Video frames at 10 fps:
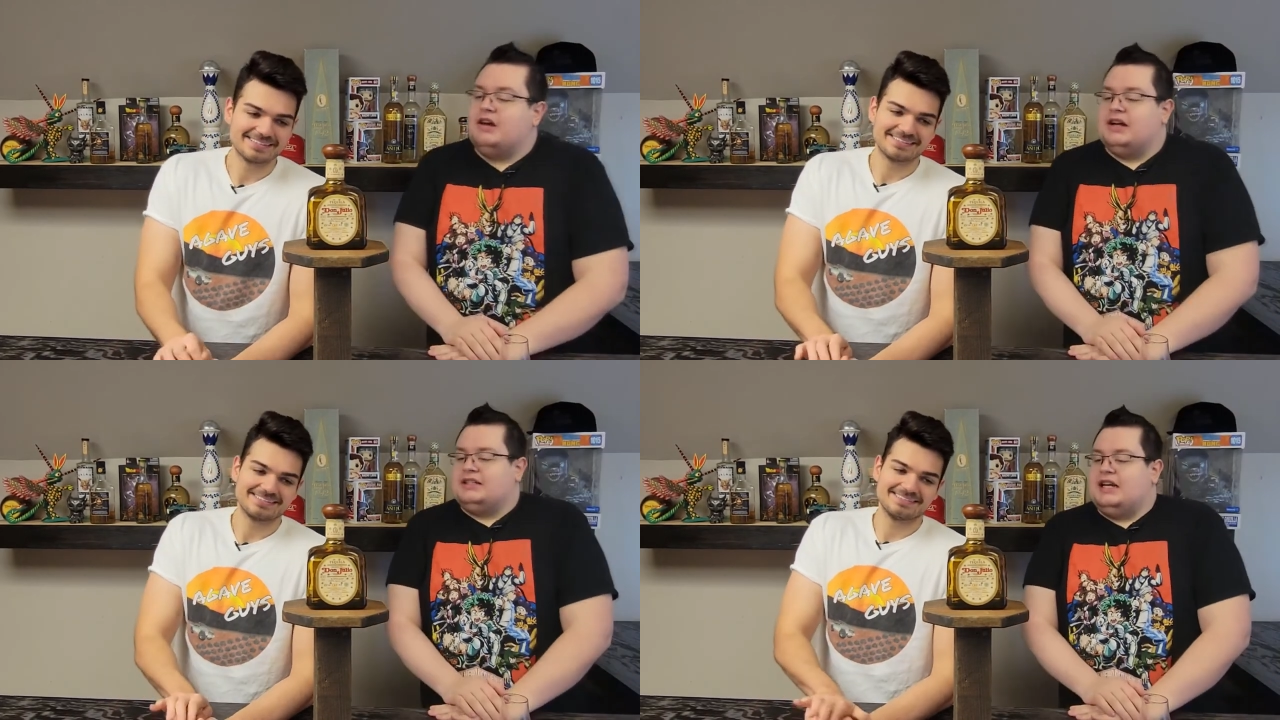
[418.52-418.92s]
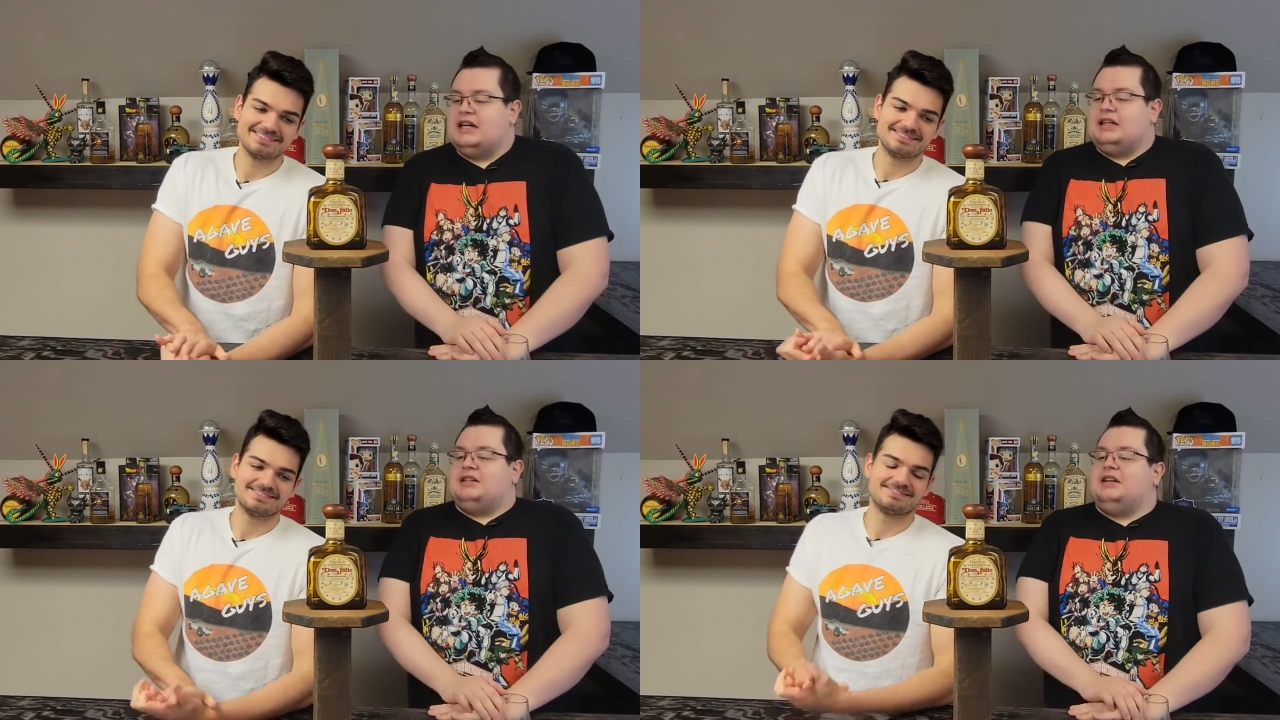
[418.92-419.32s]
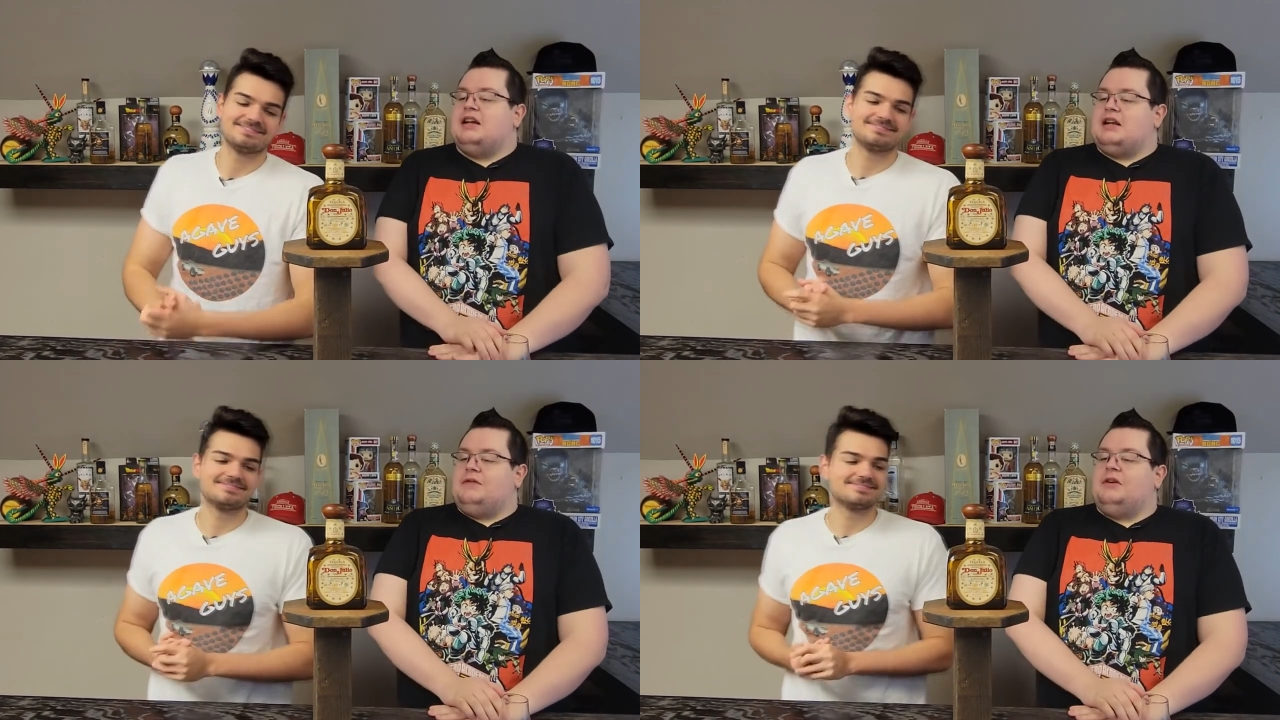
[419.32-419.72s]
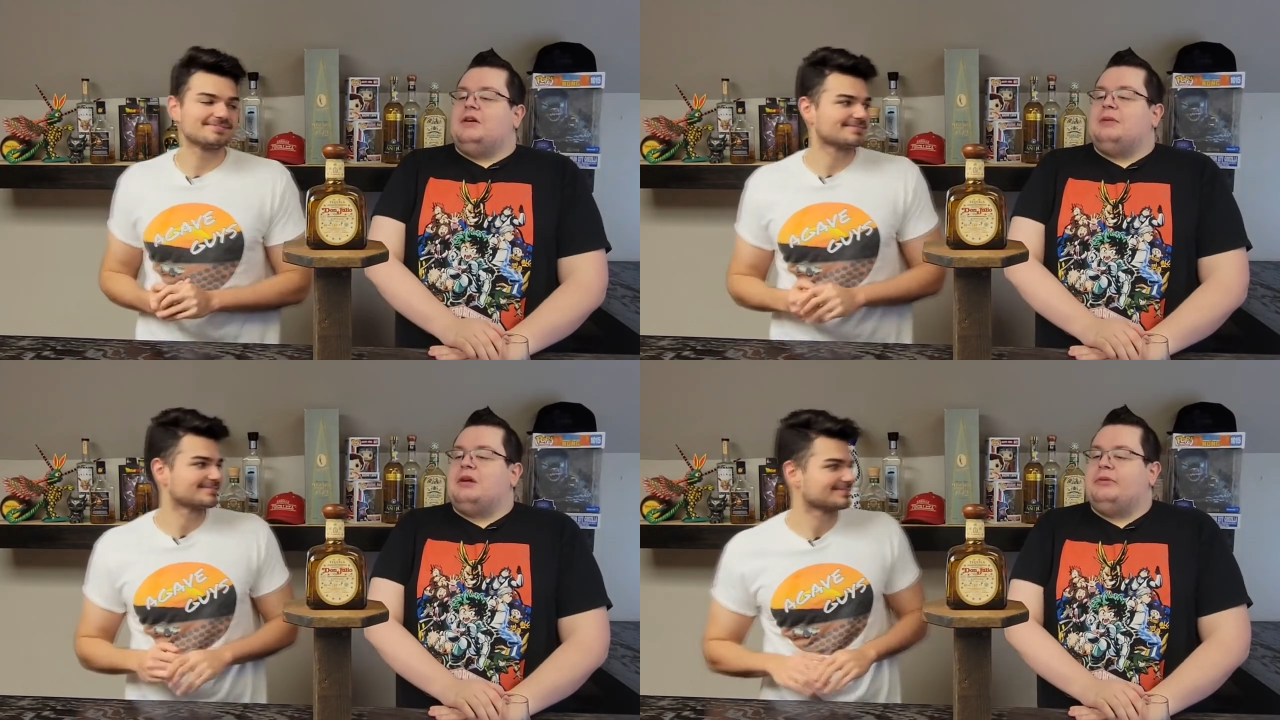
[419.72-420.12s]
Speaker 1: But a 10 out of 10 out of you,
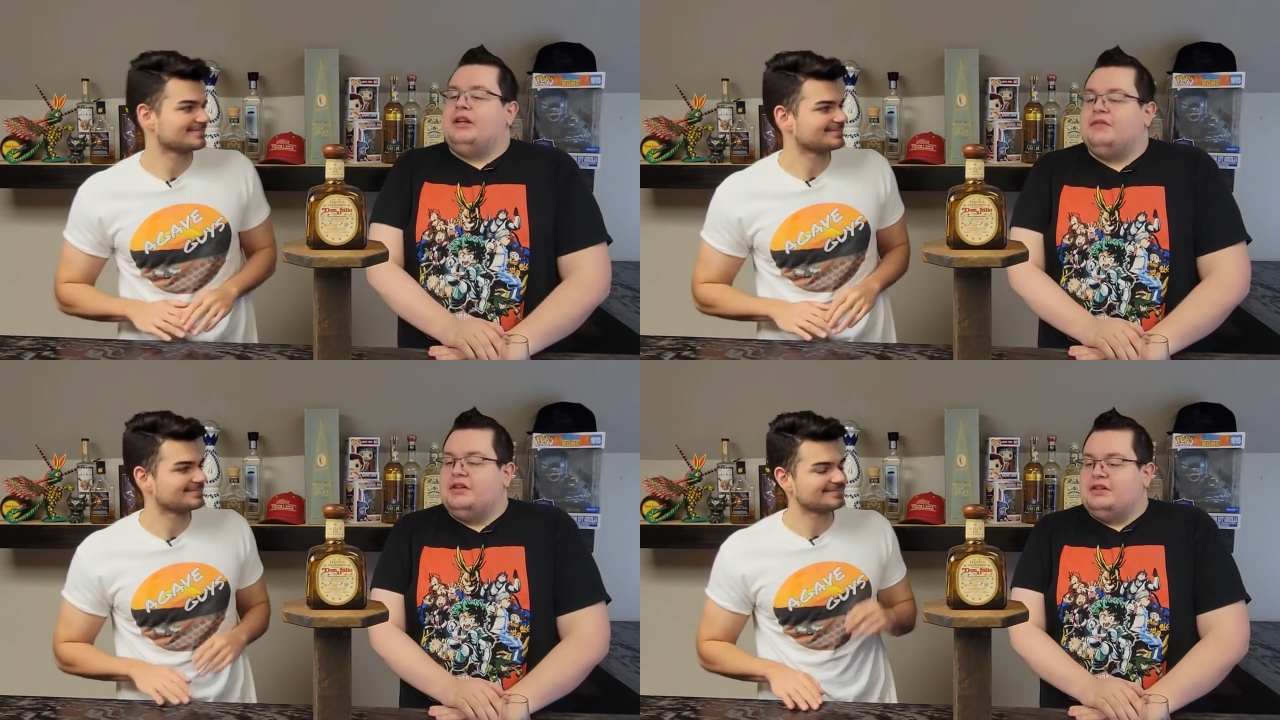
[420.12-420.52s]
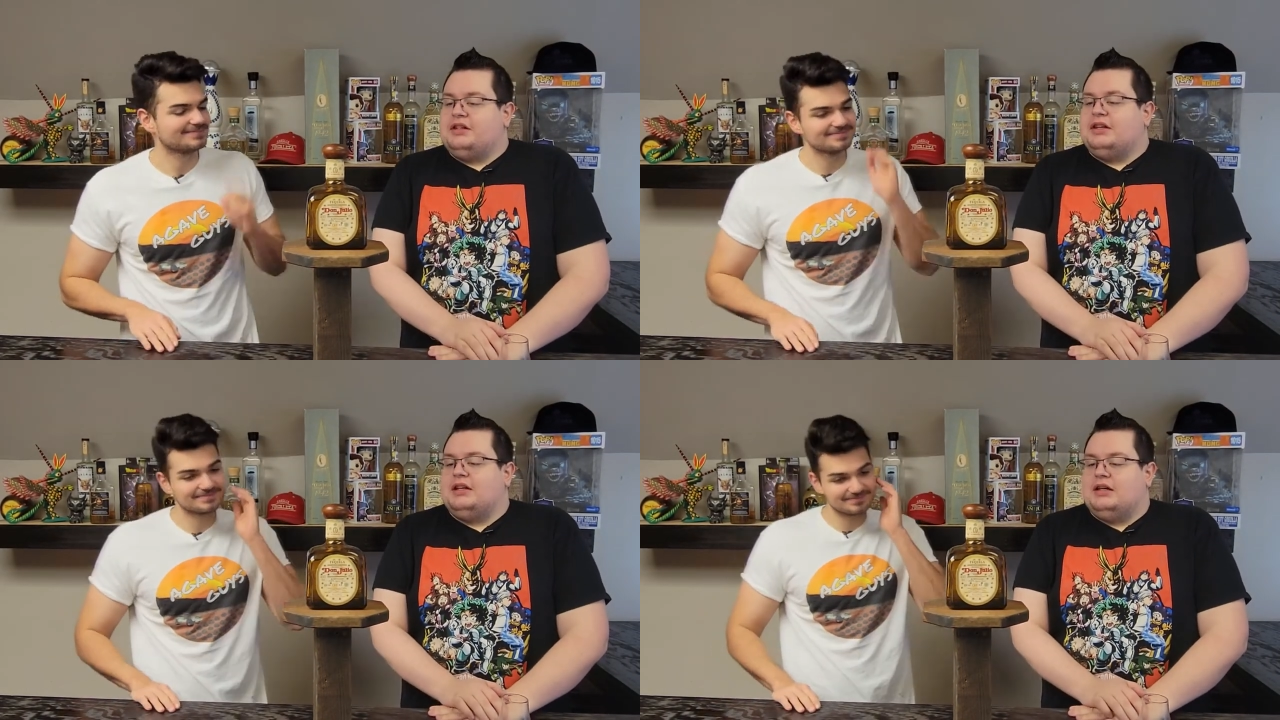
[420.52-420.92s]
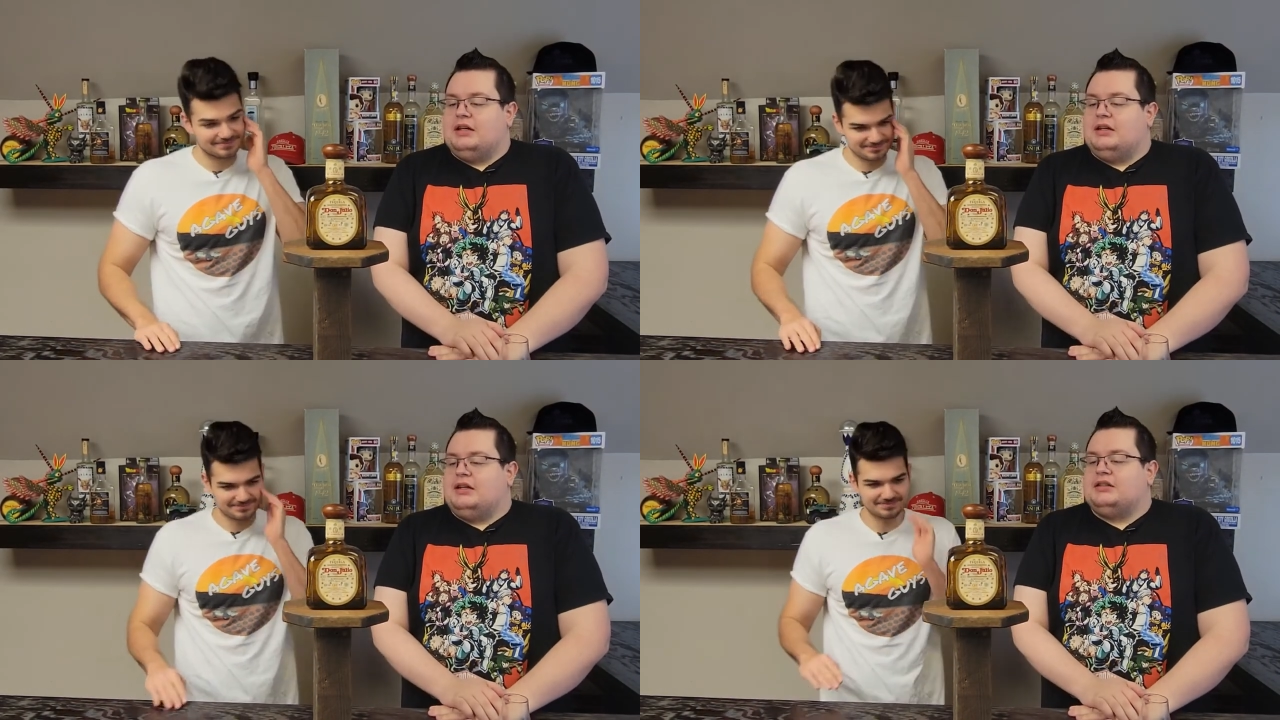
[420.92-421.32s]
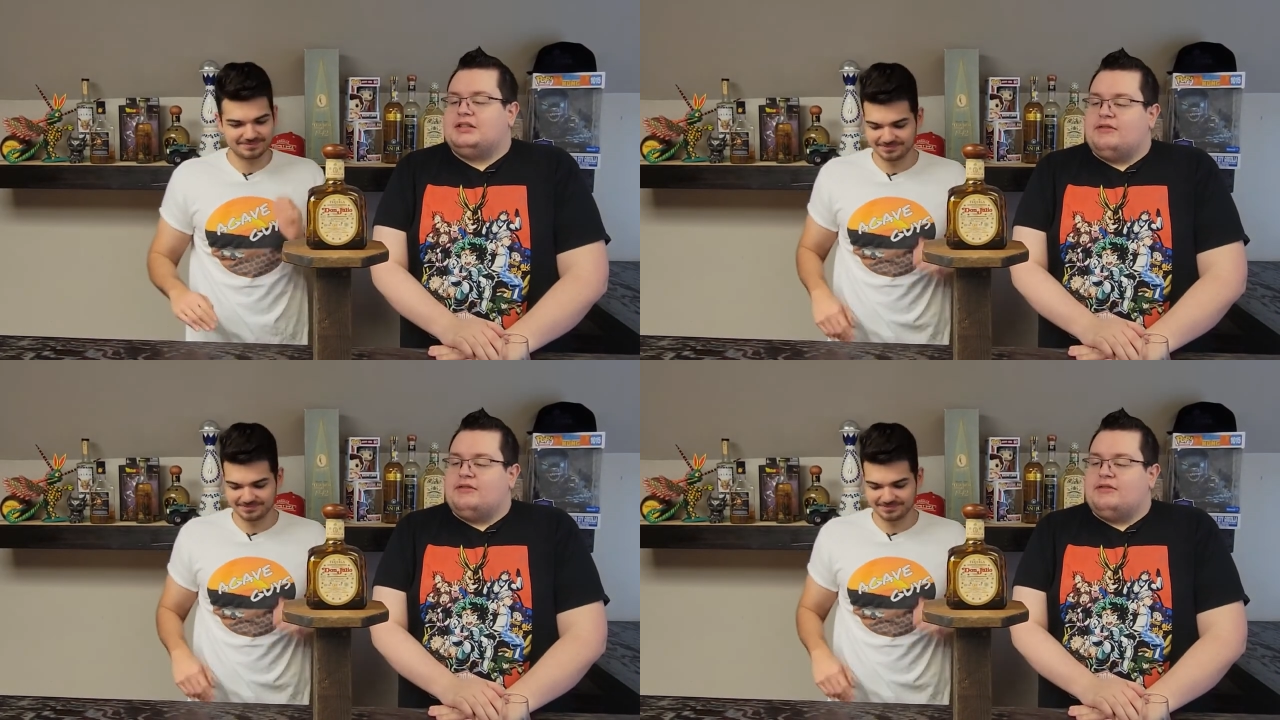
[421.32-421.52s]
I'd probably give this a uh,